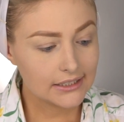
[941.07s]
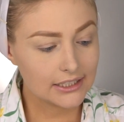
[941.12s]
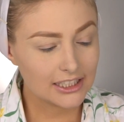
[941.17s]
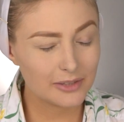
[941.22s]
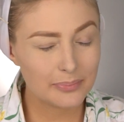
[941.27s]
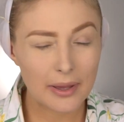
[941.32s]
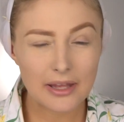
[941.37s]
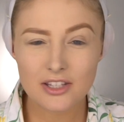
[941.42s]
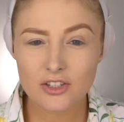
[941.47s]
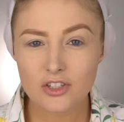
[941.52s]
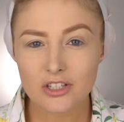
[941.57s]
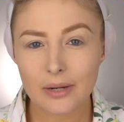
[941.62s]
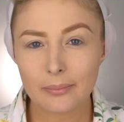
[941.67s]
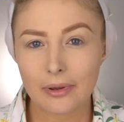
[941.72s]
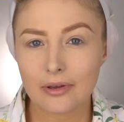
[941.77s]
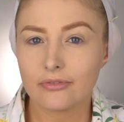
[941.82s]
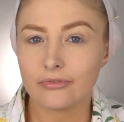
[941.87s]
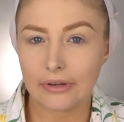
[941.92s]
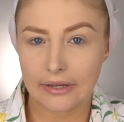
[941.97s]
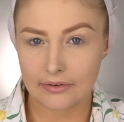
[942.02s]
The pencil's not
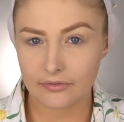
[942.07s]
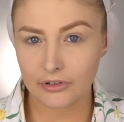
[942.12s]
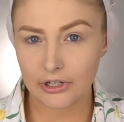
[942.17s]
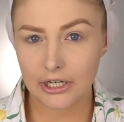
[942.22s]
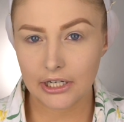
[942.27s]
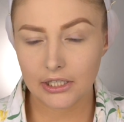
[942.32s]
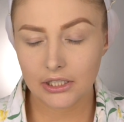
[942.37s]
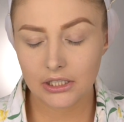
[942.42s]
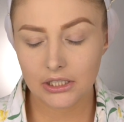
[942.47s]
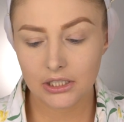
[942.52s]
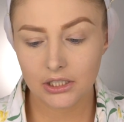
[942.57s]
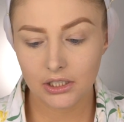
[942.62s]
my favorite.